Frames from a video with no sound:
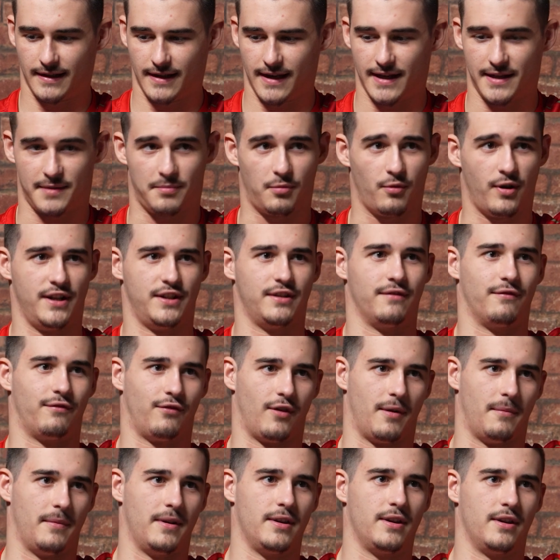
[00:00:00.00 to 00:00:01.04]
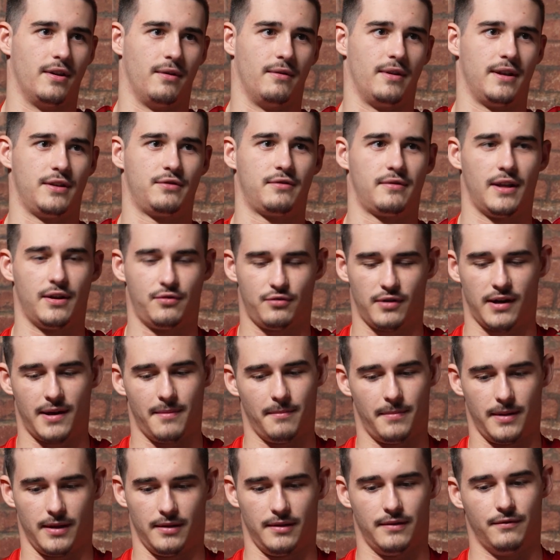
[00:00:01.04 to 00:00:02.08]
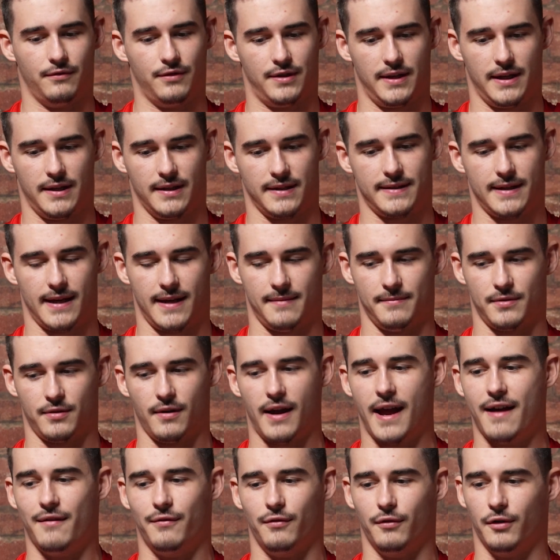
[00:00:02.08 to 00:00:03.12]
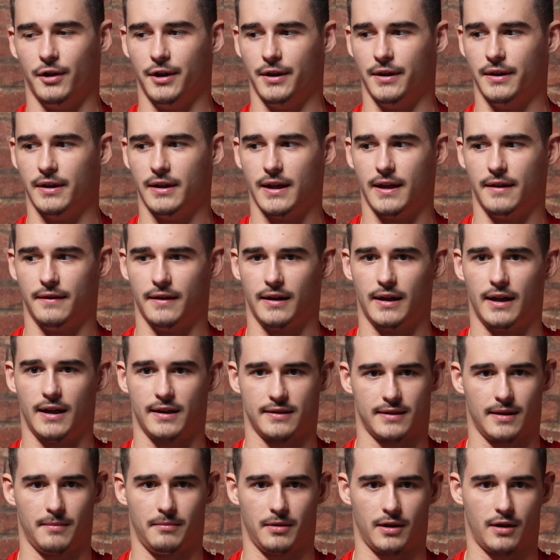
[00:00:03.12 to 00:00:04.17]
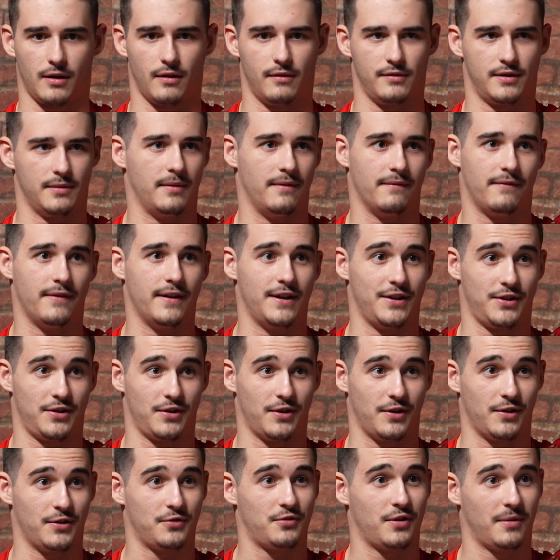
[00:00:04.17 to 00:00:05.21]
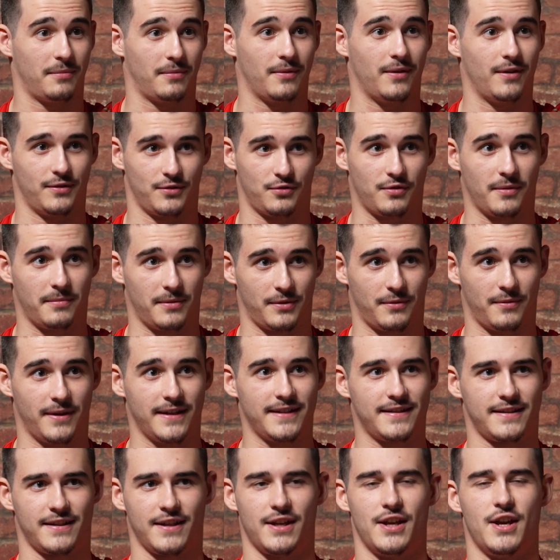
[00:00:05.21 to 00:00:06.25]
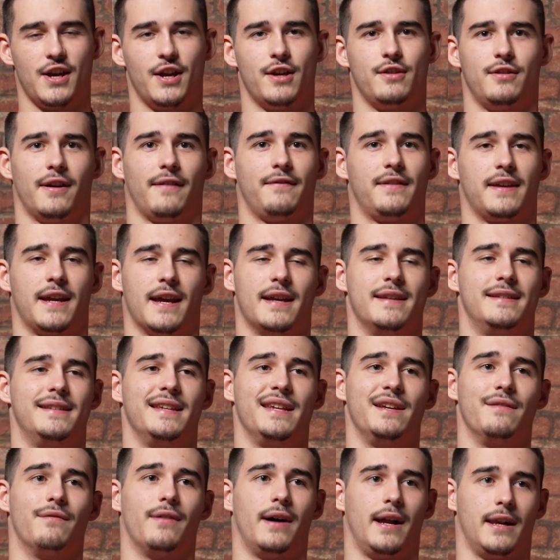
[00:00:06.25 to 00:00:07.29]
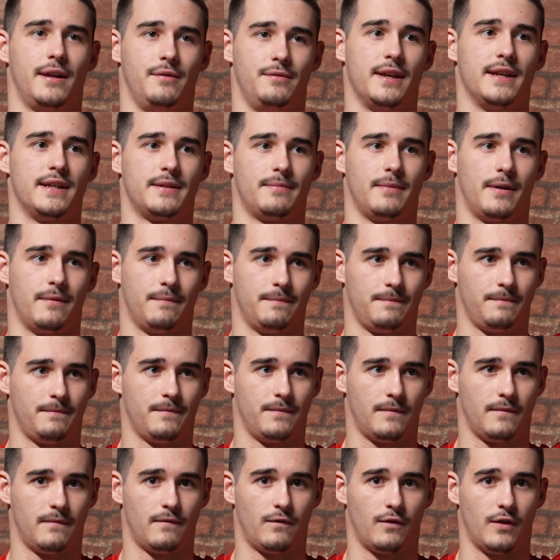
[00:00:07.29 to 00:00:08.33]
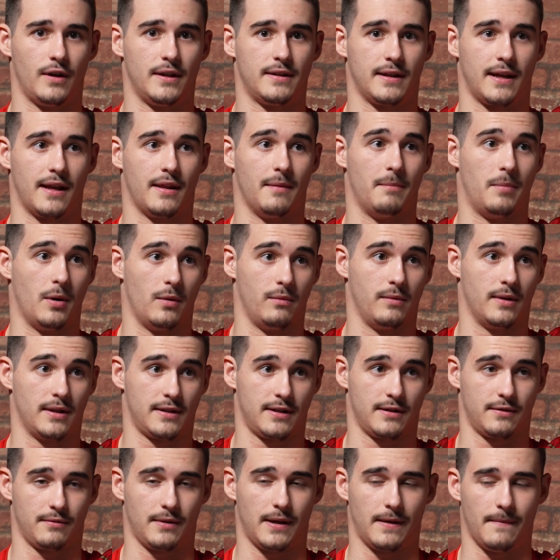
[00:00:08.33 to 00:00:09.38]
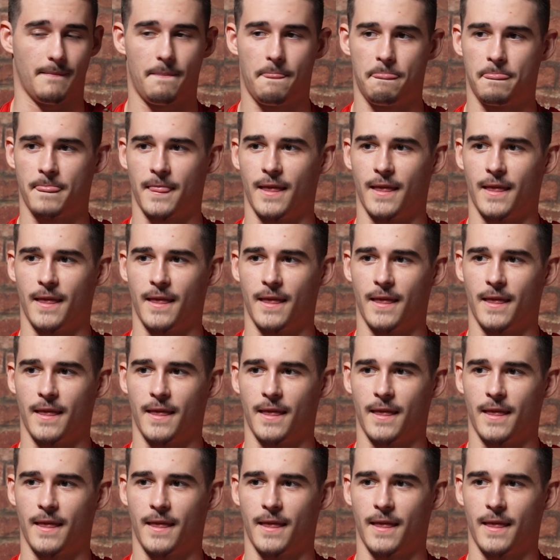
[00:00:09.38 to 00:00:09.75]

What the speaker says: inspiration from it. They try and build the routine the same. So everyone in the last couple of codes have been finishing on triple twist, so you have to get a D value dismount for it to get the bonus as well.